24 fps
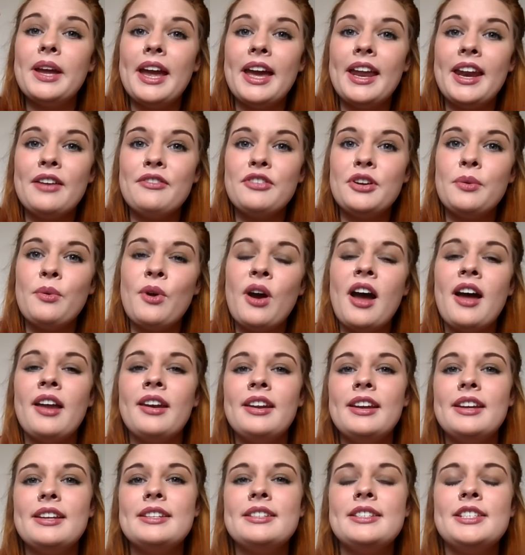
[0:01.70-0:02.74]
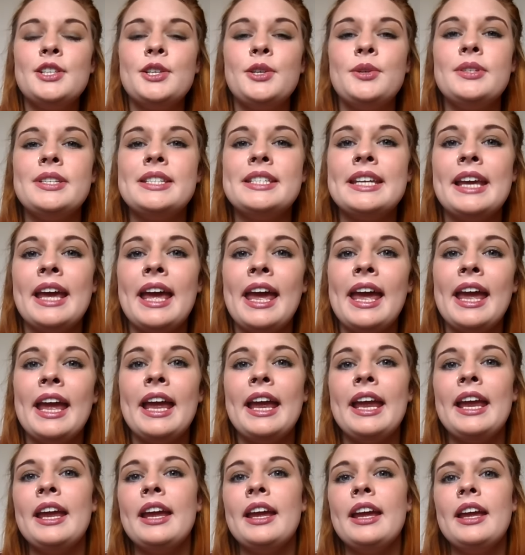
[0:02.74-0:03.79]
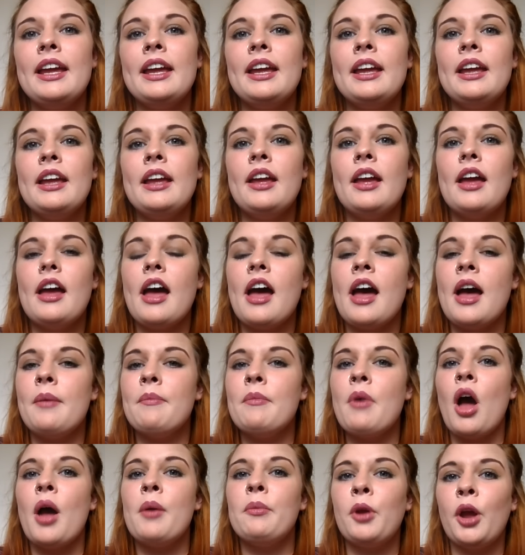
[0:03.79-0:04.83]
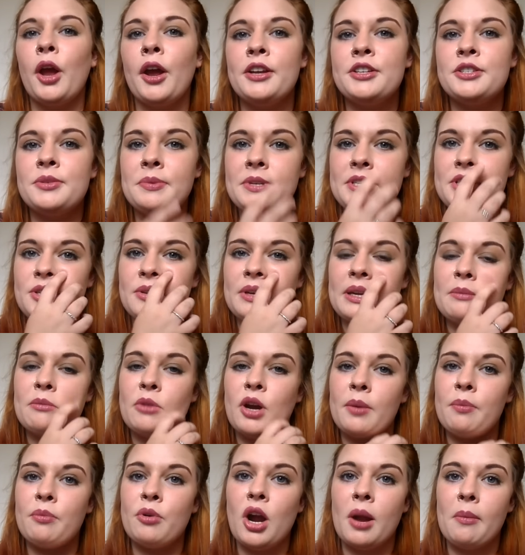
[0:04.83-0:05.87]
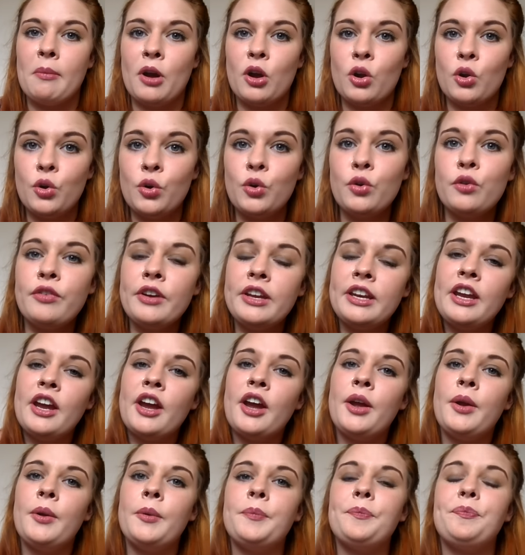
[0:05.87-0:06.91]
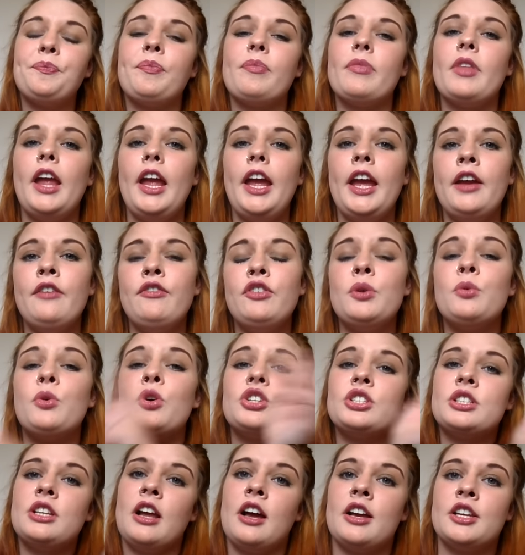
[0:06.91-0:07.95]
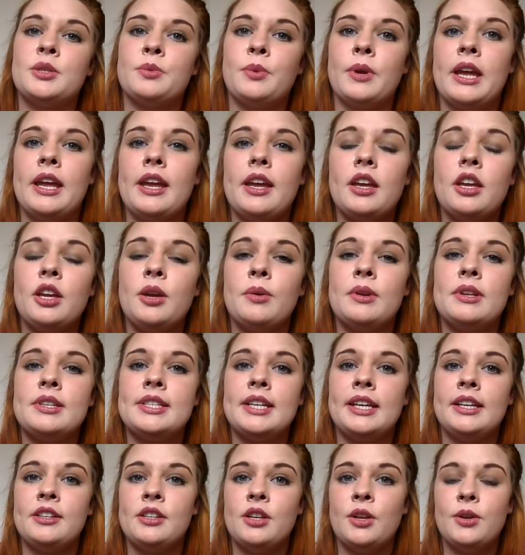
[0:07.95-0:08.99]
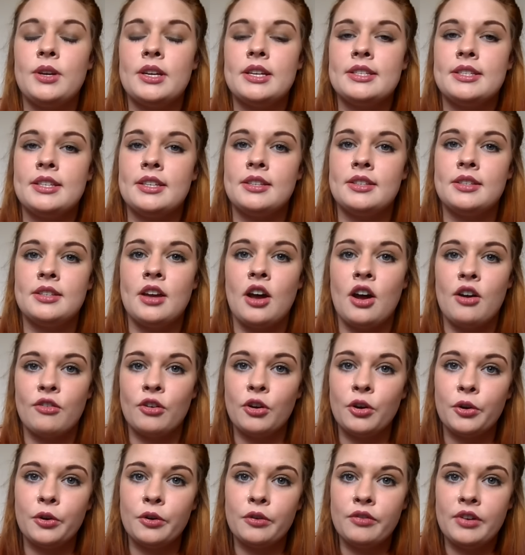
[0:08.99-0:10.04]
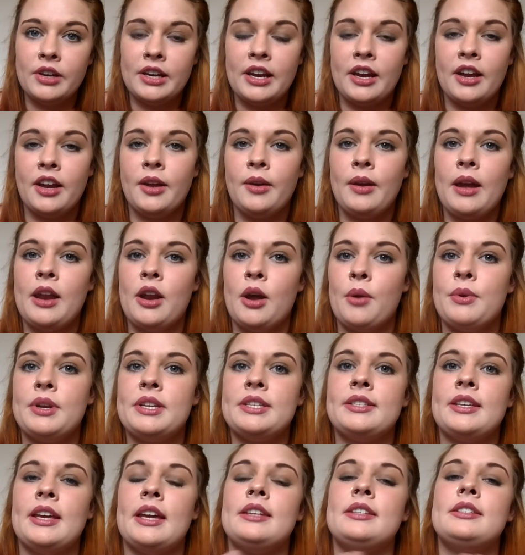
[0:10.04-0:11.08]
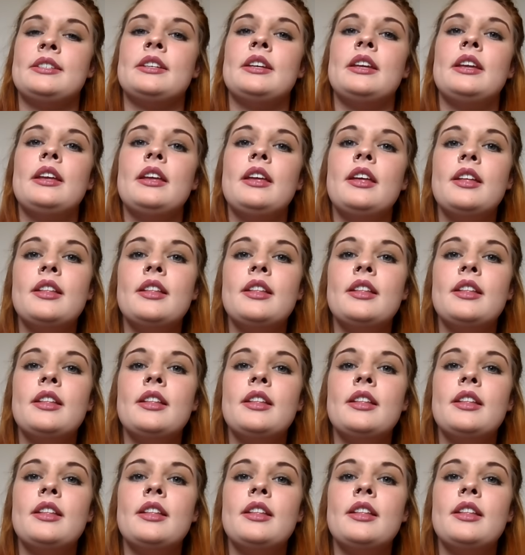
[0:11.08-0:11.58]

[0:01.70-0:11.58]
again, everyone. Today, I'm going to be doing my Primark haul video. If you watched last week, you would have seen Lucas's Zara haul video, and I would have said